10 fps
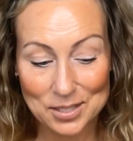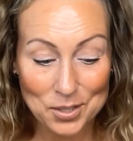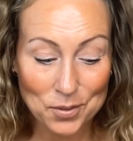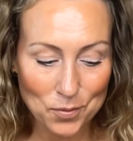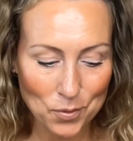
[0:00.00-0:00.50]

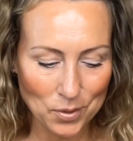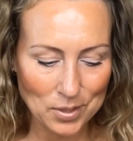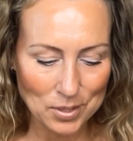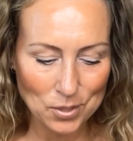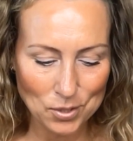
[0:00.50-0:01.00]
good
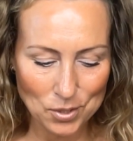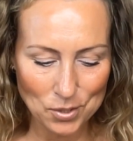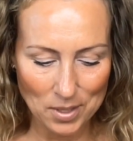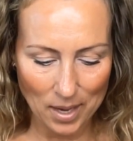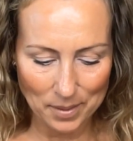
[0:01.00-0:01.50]
to do
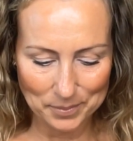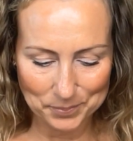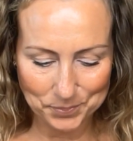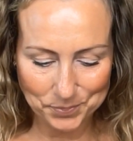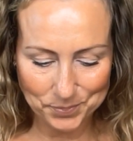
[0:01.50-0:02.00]
that.
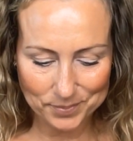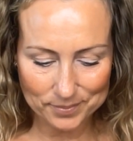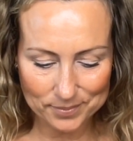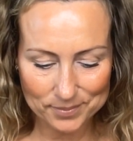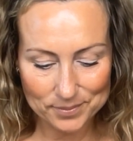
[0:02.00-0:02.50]

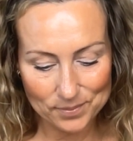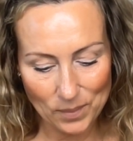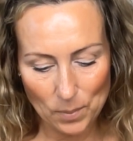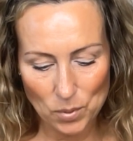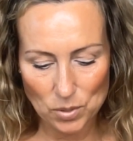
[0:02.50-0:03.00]

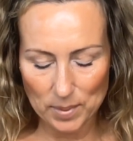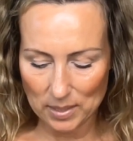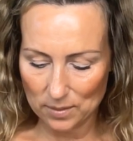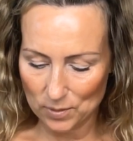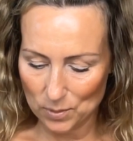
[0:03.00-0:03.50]

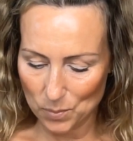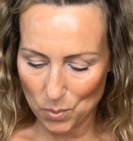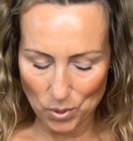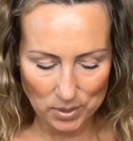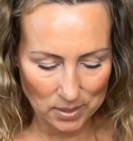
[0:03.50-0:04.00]
Perspective is
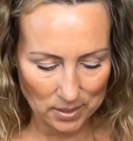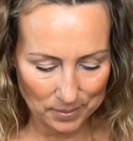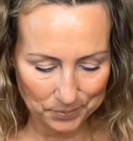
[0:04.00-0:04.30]
important.